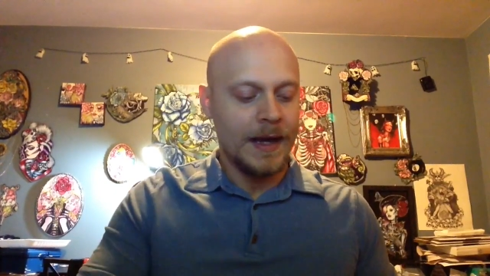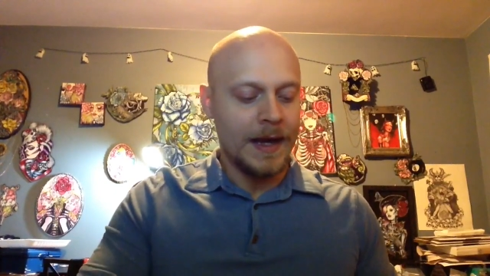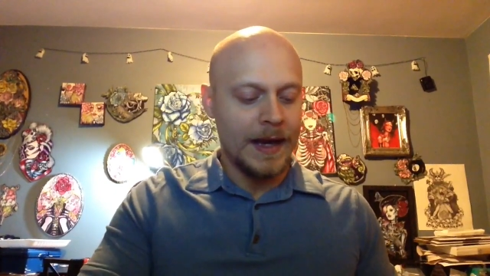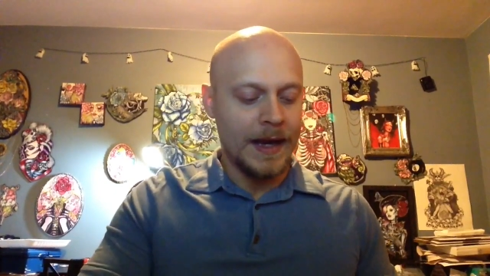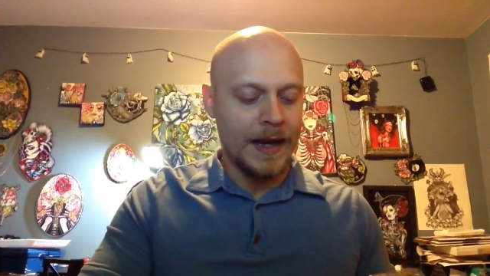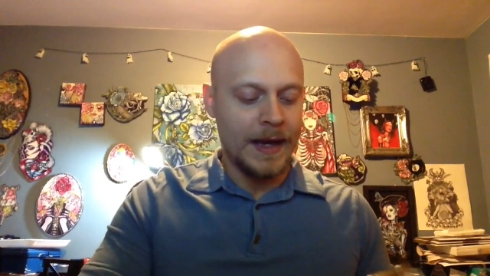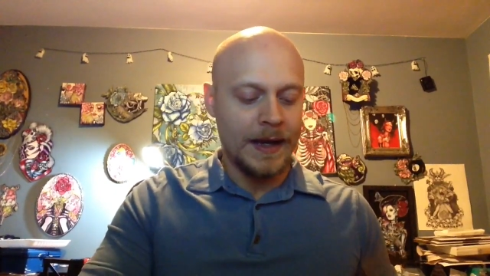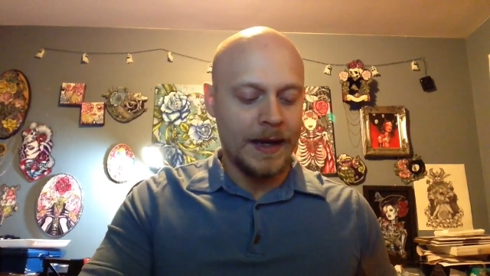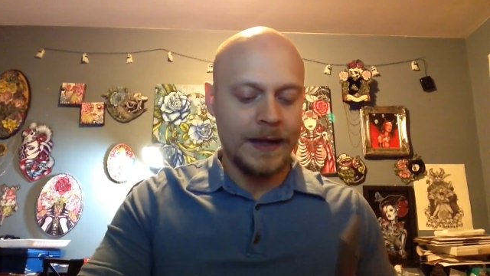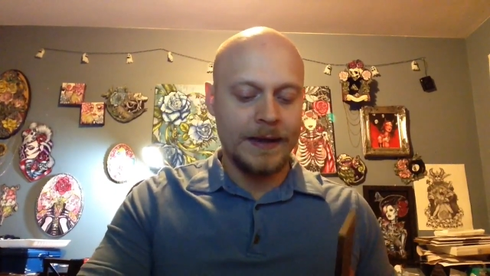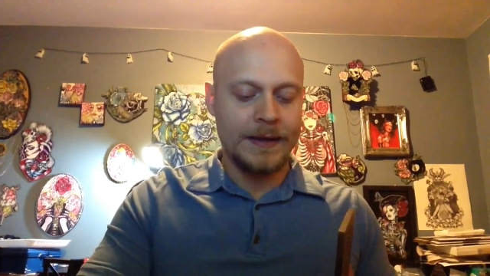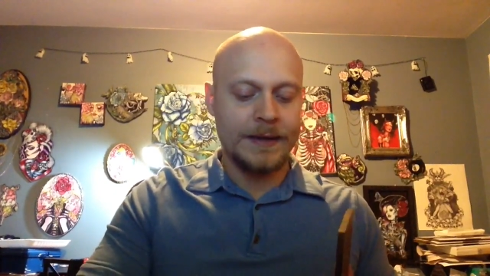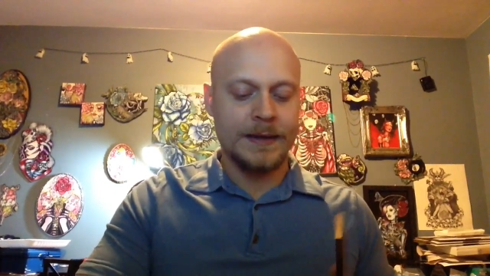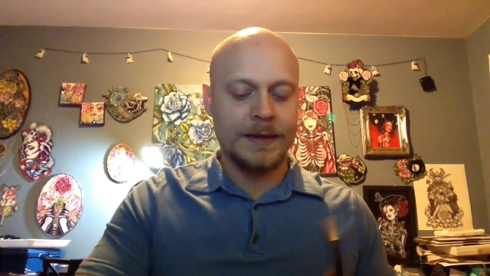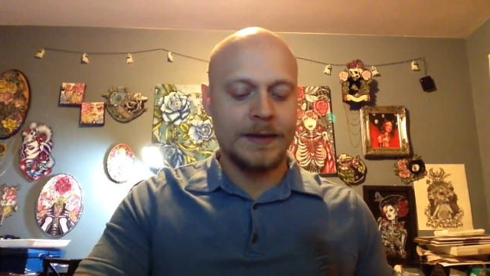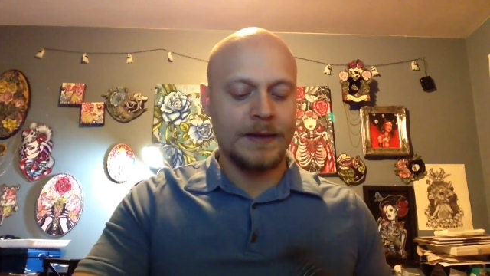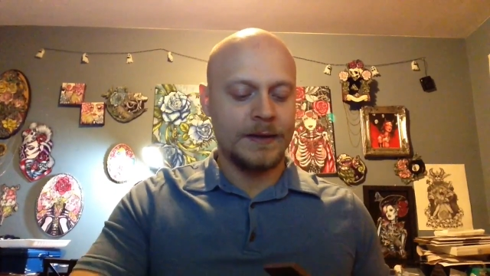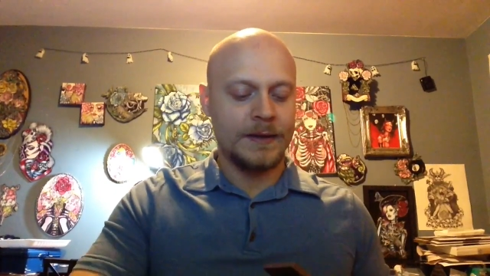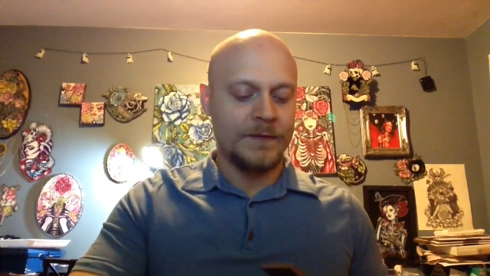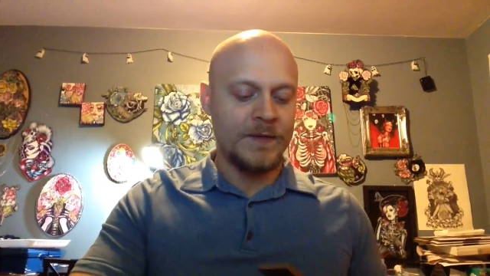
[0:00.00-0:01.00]
And
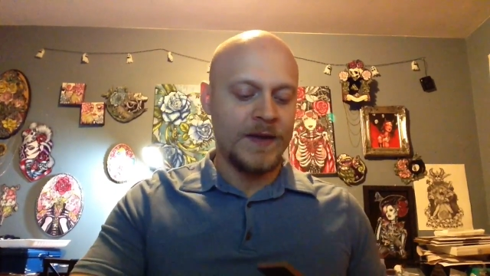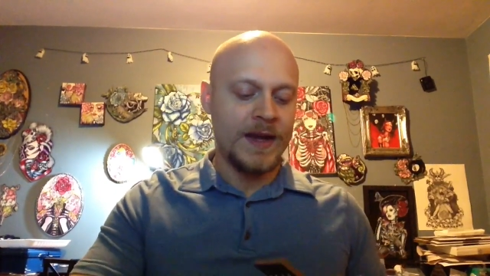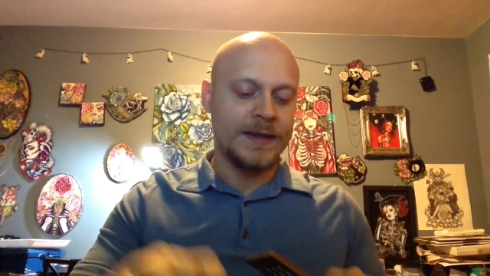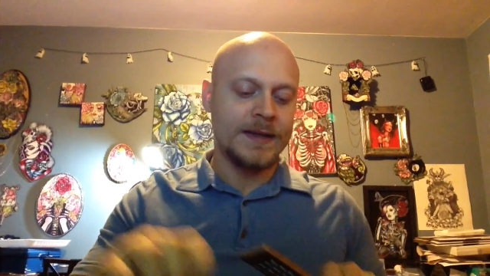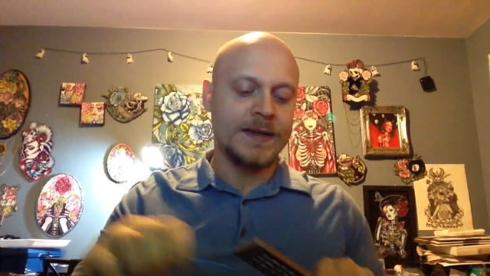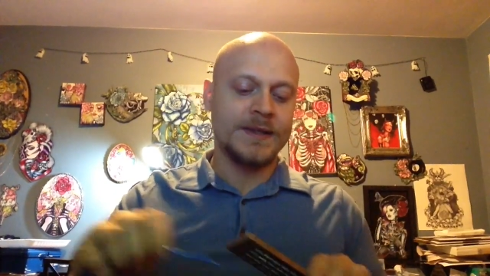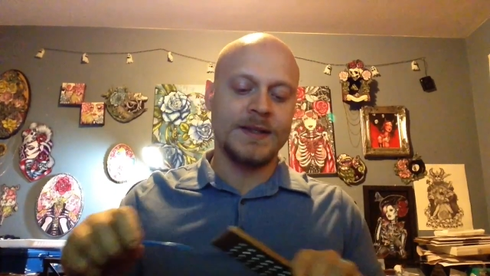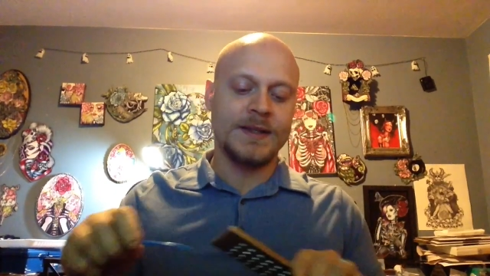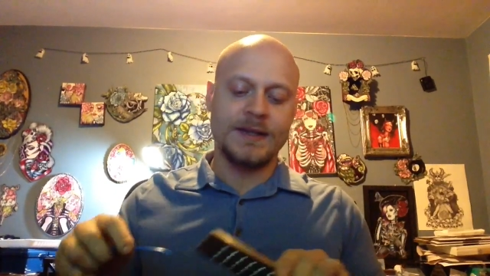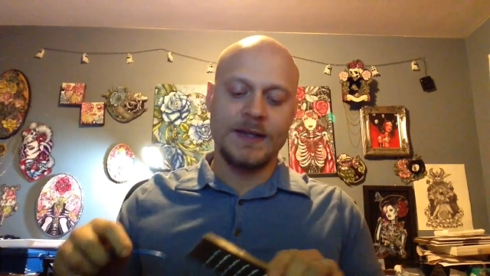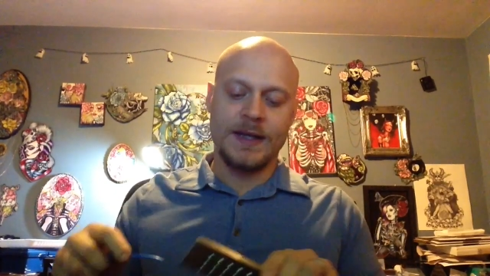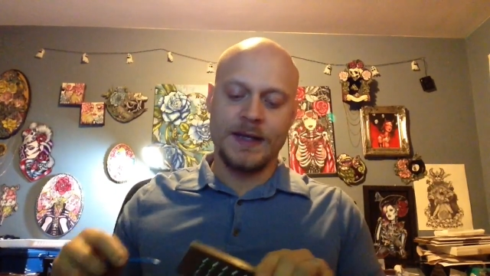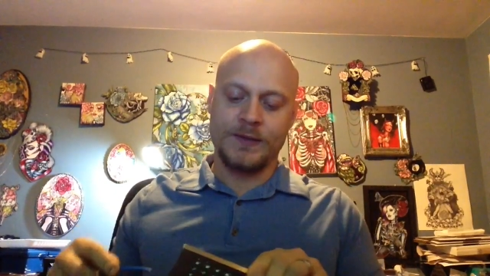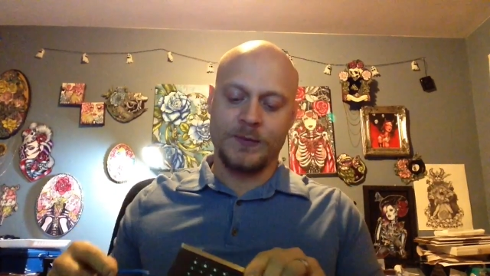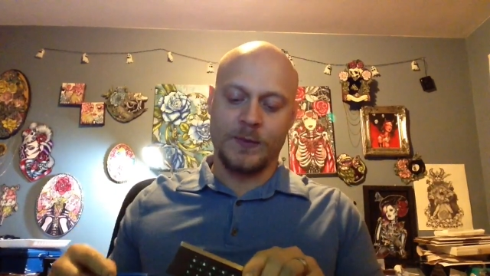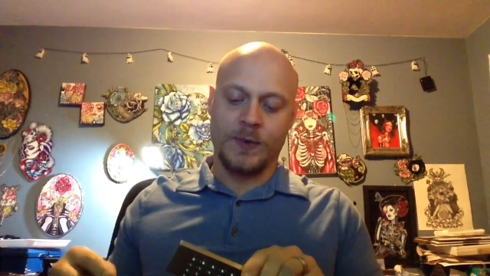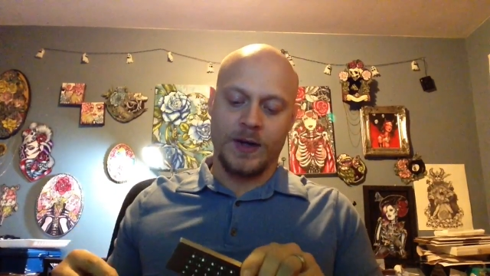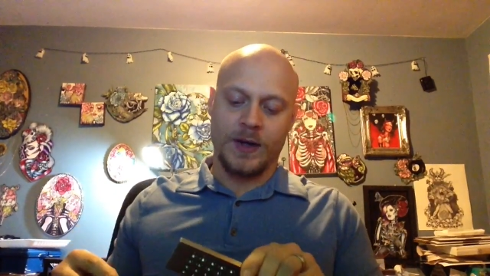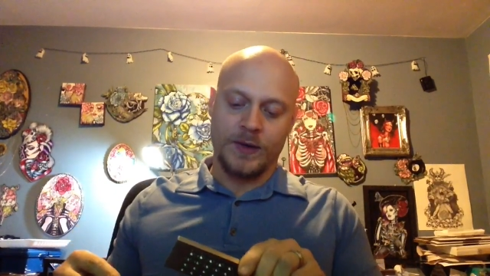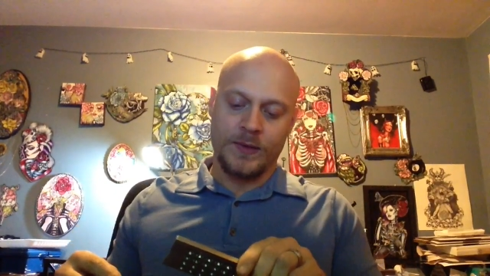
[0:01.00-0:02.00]
the fact is, it
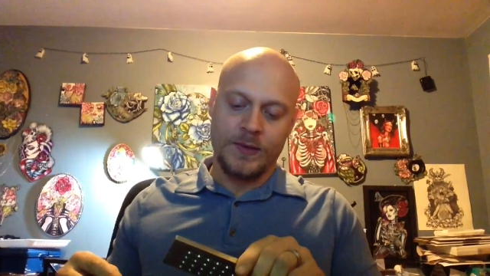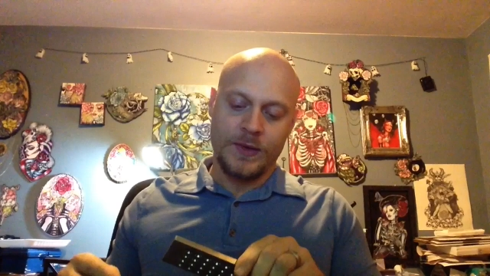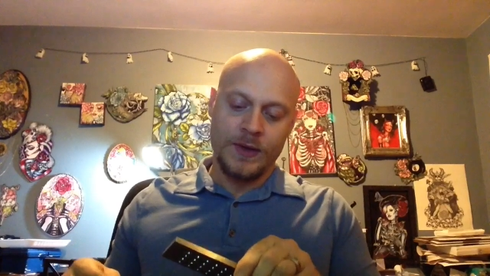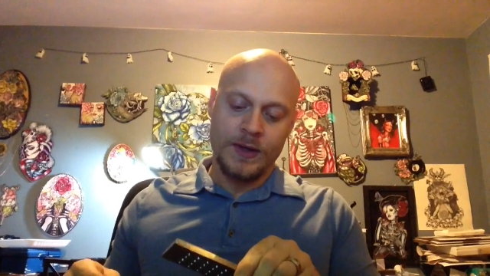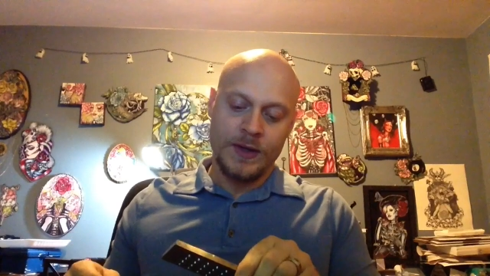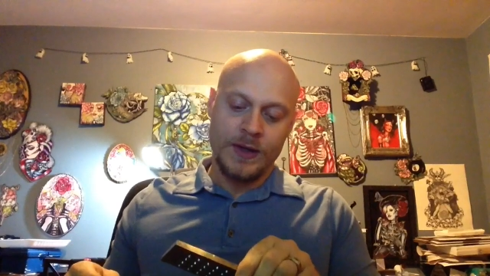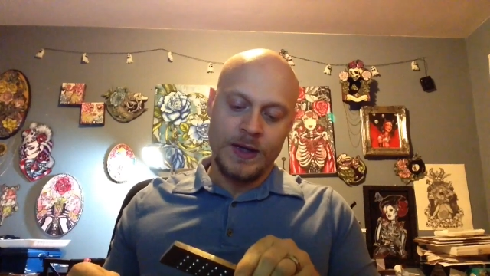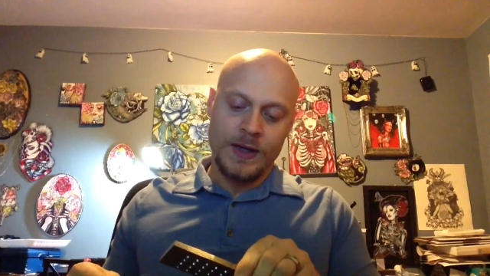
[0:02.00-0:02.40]
does work.